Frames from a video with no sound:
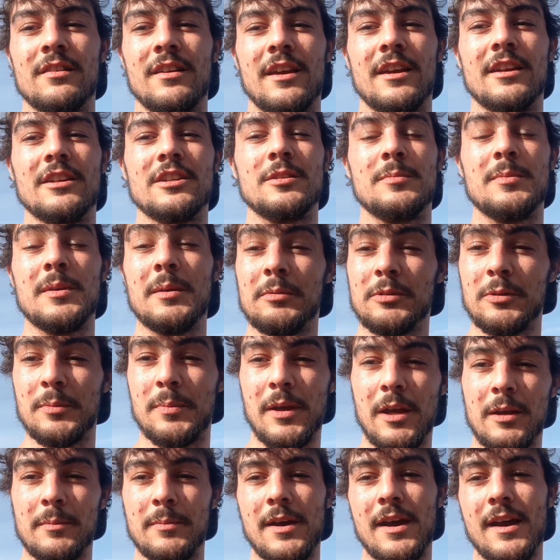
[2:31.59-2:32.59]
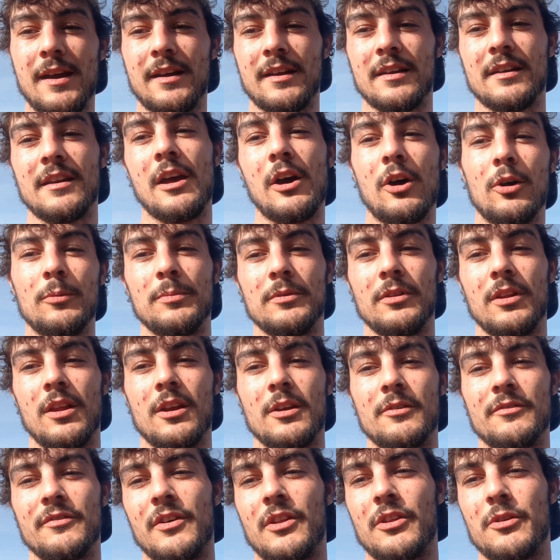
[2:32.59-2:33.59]
and to be able to pay back and help a lot
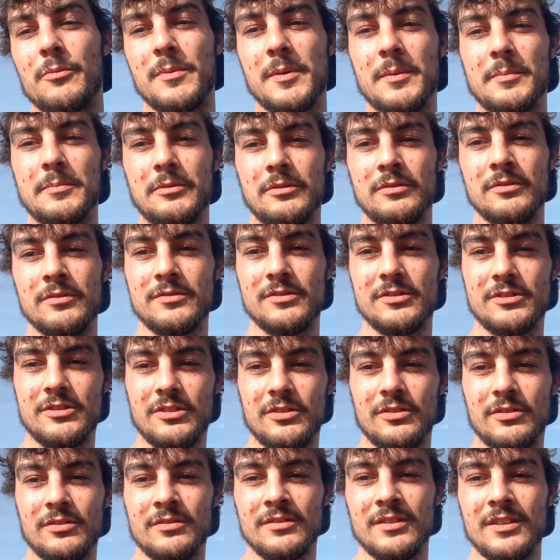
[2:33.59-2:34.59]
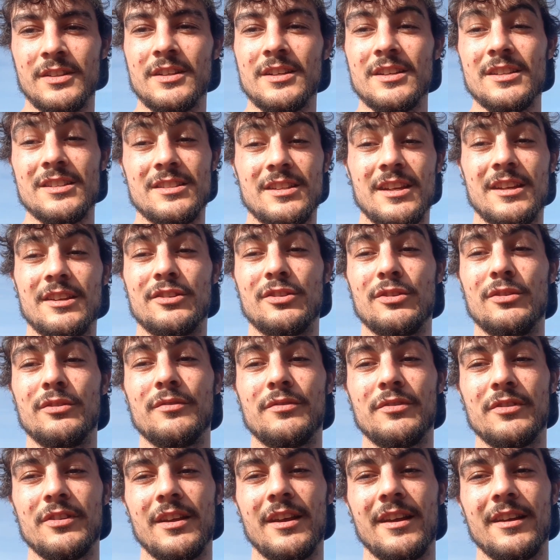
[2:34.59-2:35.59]
of other people. So stay tuned
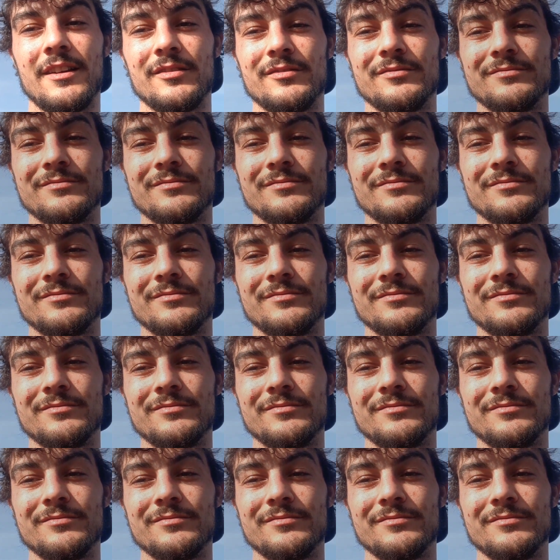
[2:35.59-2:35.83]
for that.